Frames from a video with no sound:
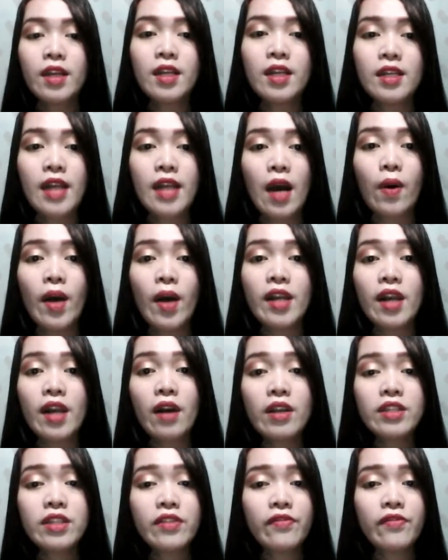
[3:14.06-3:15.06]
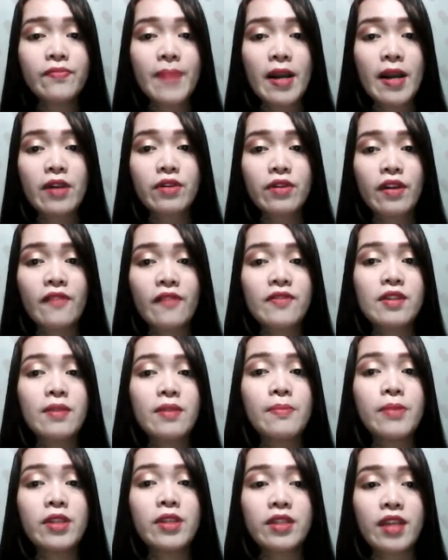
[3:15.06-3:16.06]
Now, a narrative paragraph
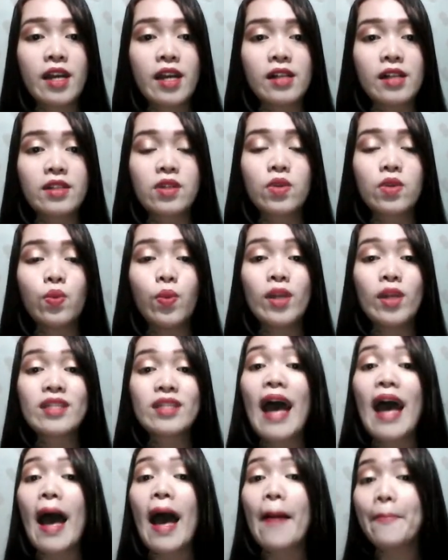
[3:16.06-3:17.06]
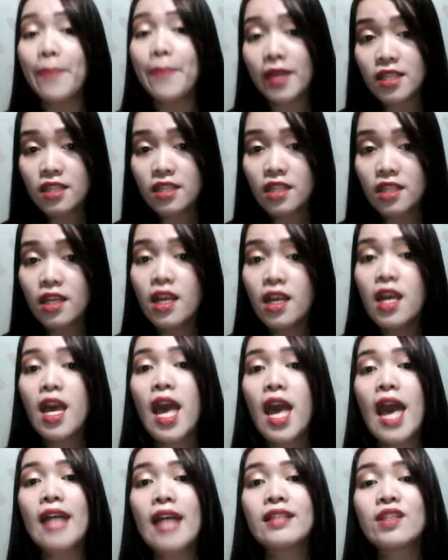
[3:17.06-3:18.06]
simply tells what happened
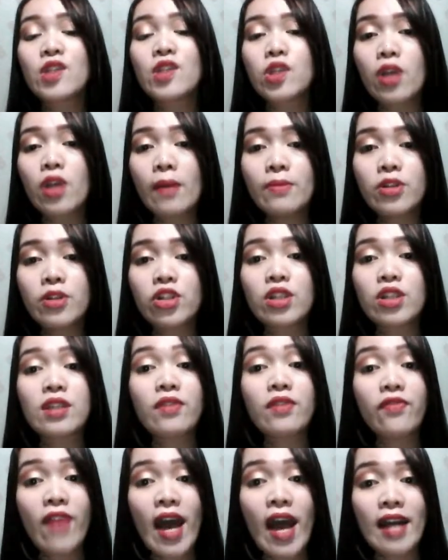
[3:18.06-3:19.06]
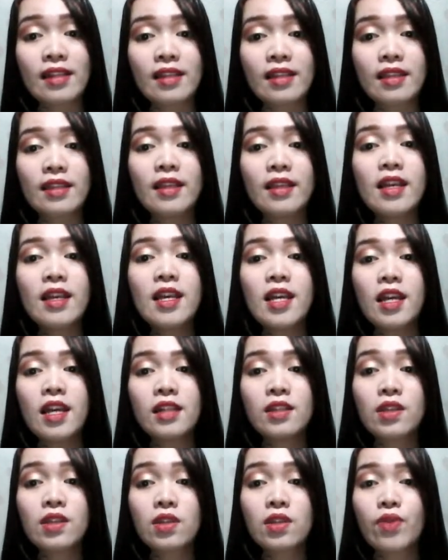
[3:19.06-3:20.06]
and establishes facts. It
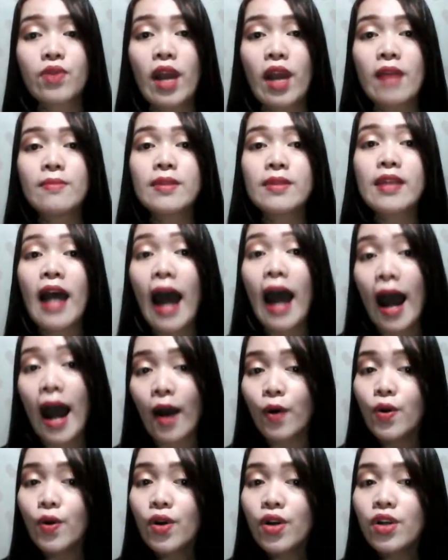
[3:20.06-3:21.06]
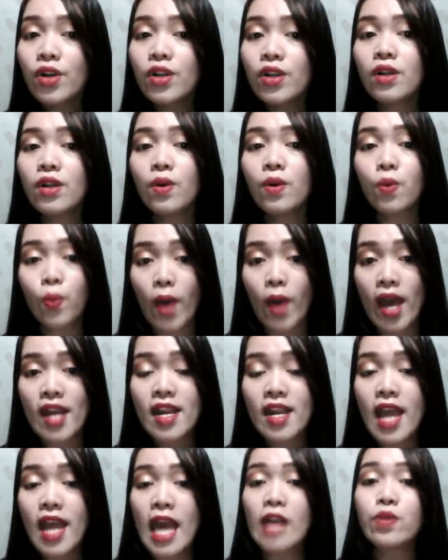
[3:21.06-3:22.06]
describes how,
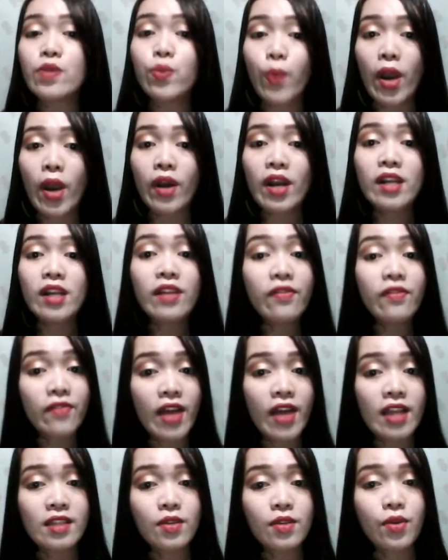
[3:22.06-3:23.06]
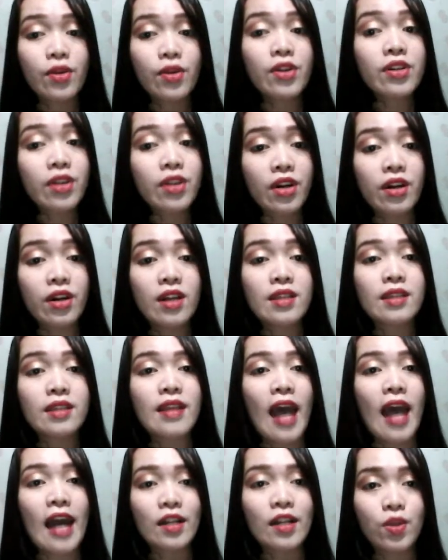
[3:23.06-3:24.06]
when, and where an event or occurrence
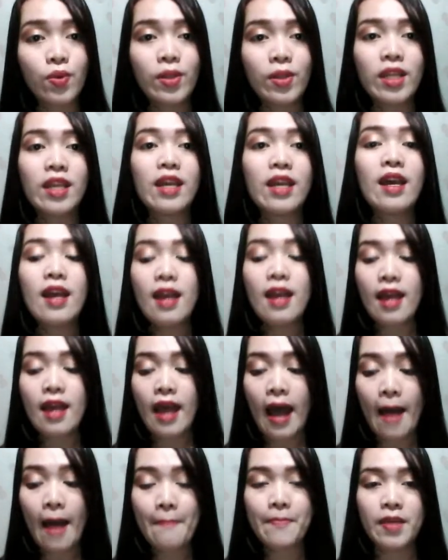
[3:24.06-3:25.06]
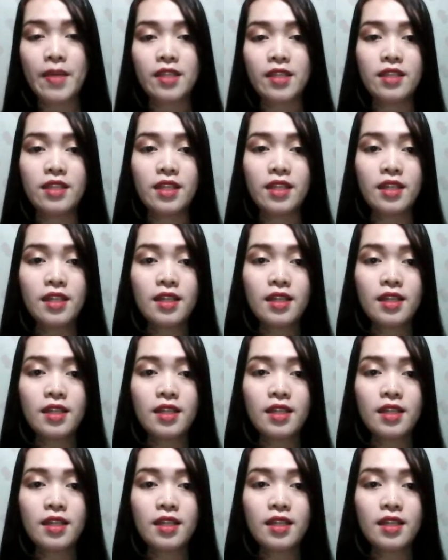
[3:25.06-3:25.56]
actually happened.